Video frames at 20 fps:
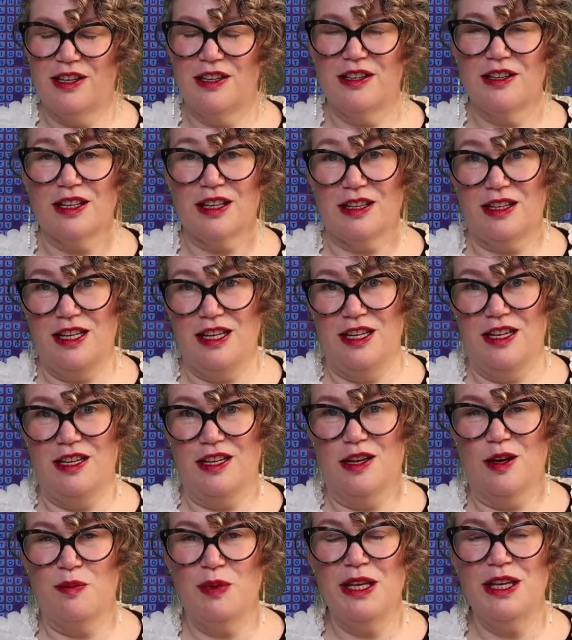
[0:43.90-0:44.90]
he
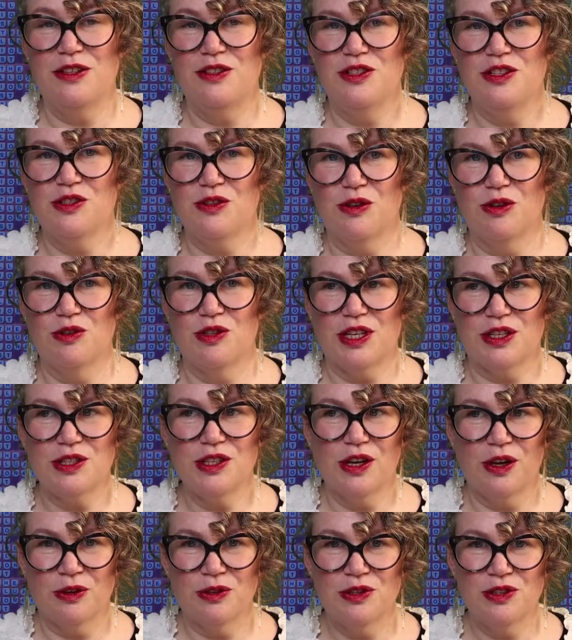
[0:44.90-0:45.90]
appeared to Scrooge as a
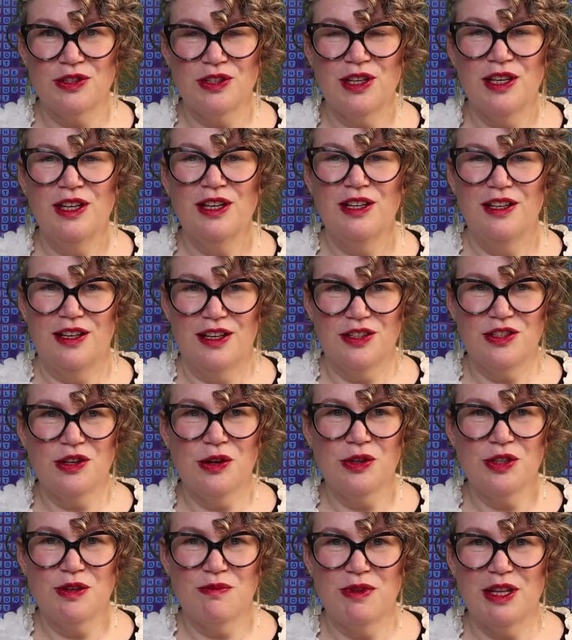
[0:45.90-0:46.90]
ghost and told
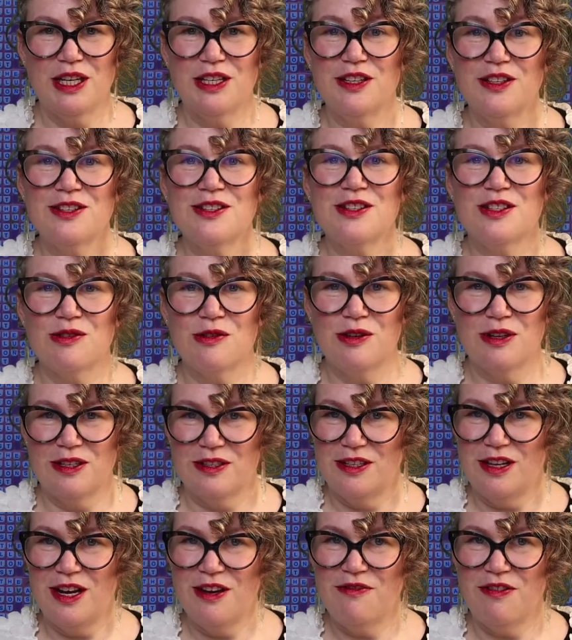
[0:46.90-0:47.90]
him that he doesn't sort his
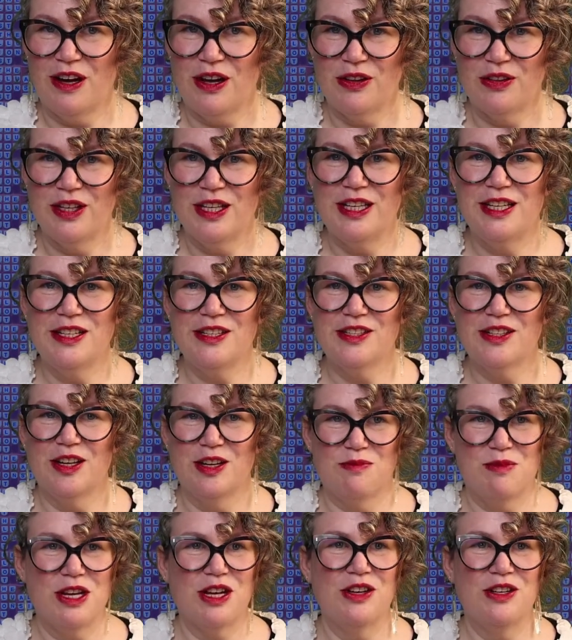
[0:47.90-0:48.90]
life out, then he's going to
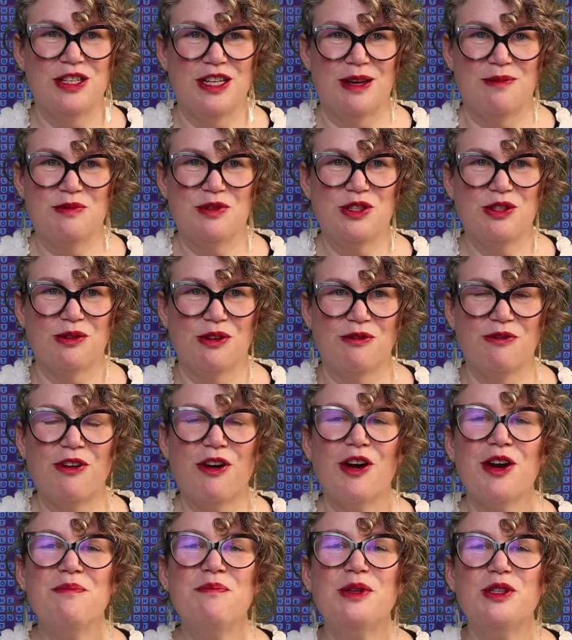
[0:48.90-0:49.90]
be condemned to a
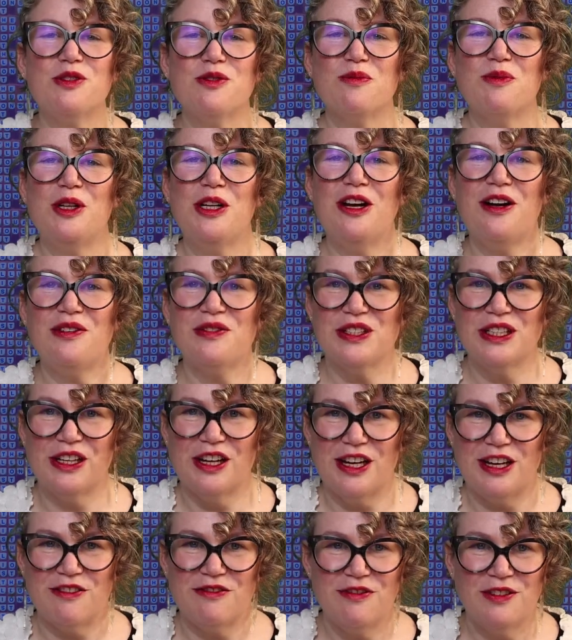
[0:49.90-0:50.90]
very miserable
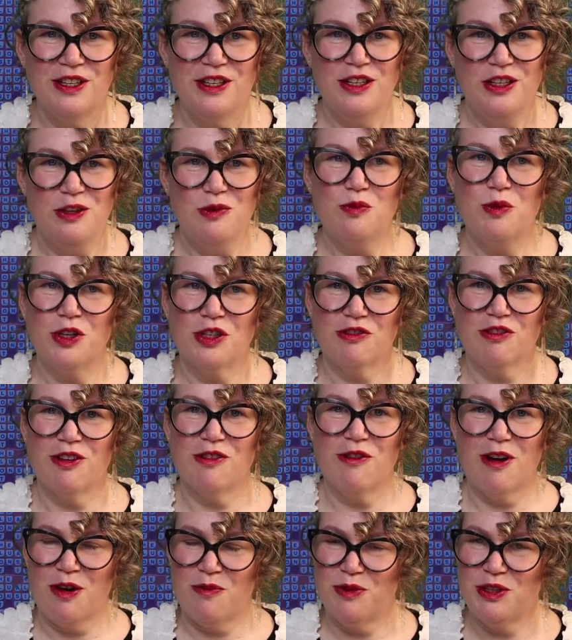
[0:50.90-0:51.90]
afterlife, wandering
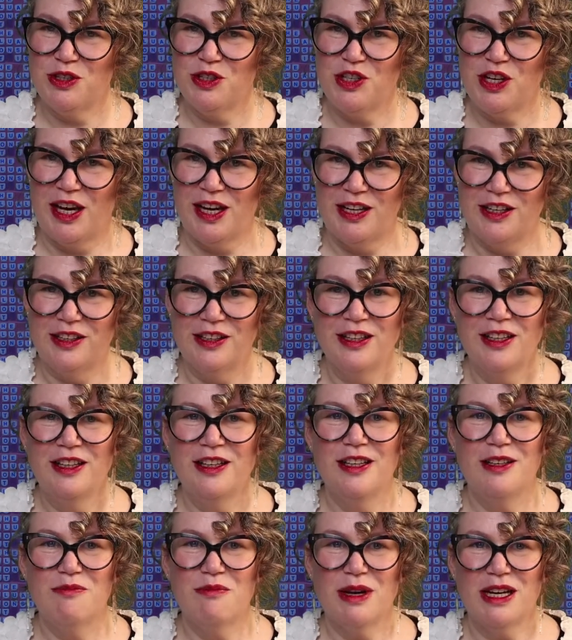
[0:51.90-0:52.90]
around with a chain
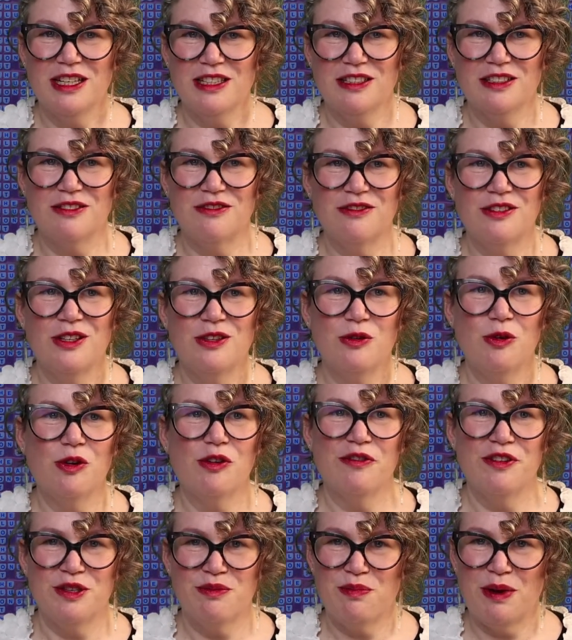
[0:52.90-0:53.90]
made of all of
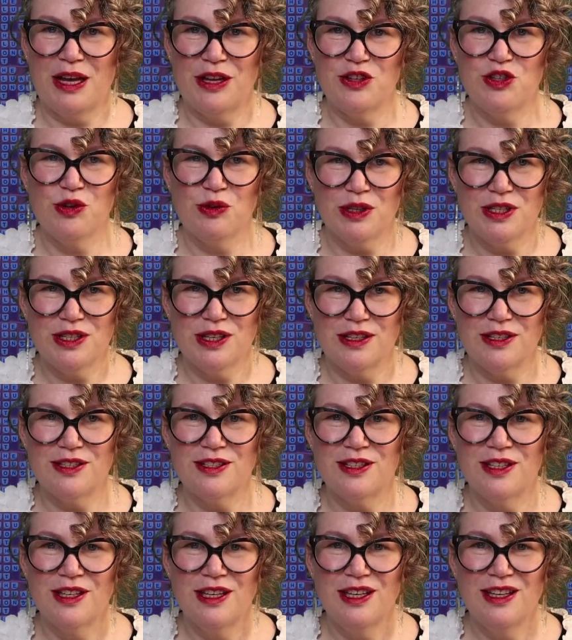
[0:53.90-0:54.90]
his bad choices,
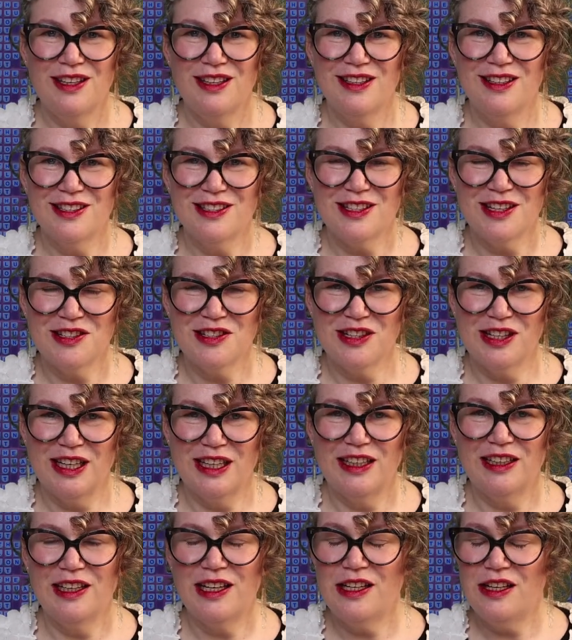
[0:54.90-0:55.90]

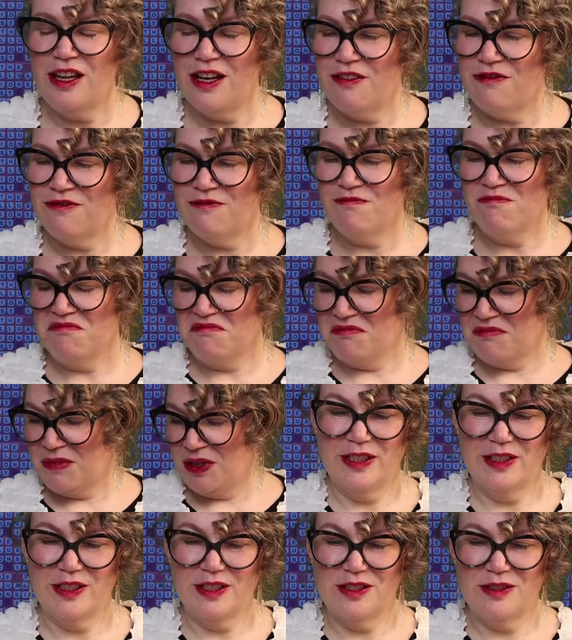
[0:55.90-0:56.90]
essentially, in life.
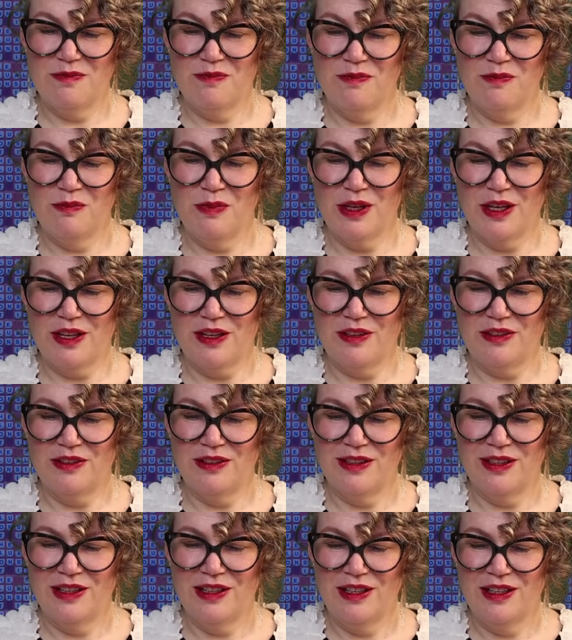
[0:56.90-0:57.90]
Let's begin.
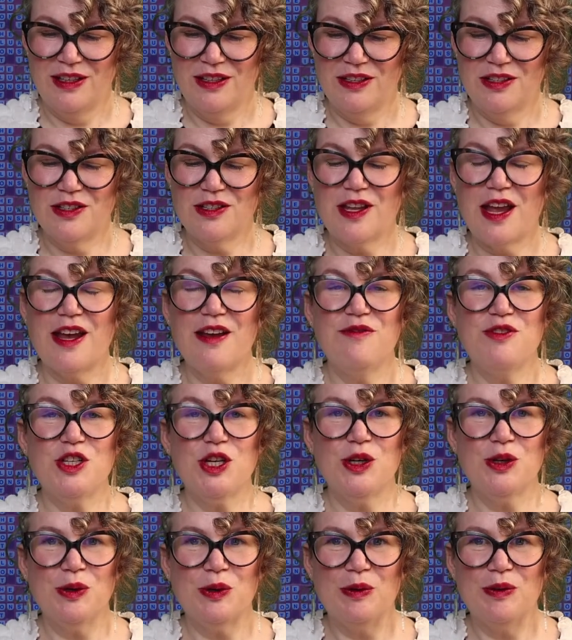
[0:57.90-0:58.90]
Stave
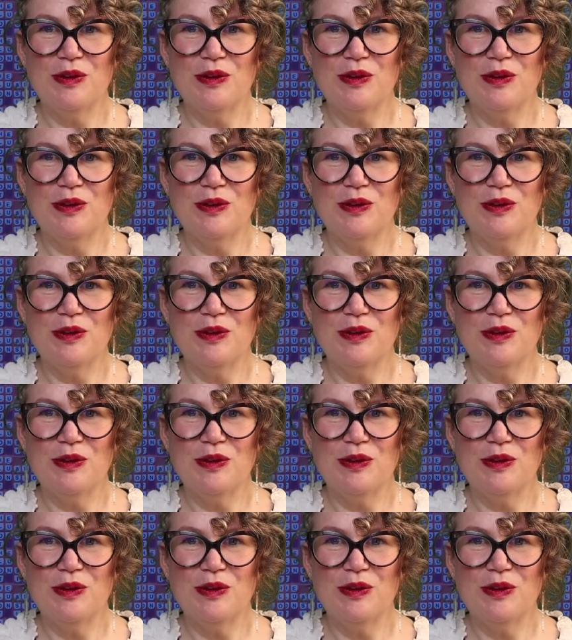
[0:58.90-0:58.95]
2,